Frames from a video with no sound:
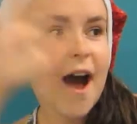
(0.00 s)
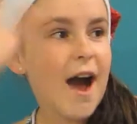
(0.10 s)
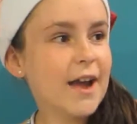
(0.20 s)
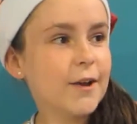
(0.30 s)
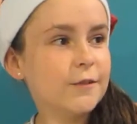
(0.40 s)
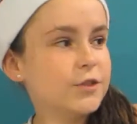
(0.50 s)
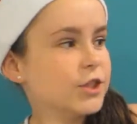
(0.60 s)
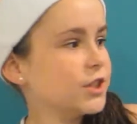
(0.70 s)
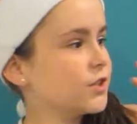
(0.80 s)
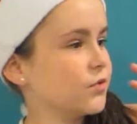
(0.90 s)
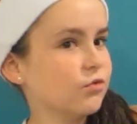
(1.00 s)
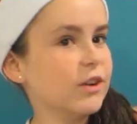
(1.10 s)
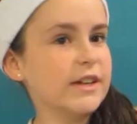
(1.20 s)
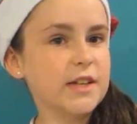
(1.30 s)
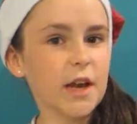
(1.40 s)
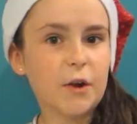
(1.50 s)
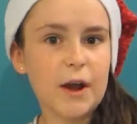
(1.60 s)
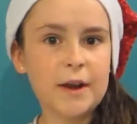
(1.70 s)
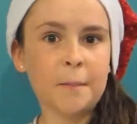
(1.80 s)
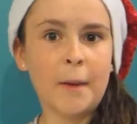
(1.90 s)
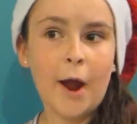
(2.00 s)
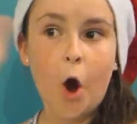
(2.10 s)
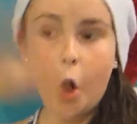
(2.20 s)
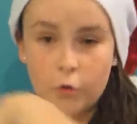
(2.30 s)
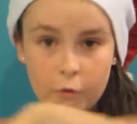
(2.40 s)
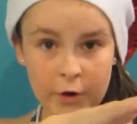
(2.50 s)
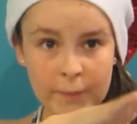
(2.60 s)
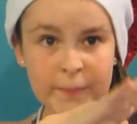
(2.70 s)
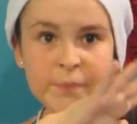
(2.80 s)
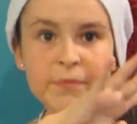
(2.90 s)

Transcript: I have just redecorated my whole room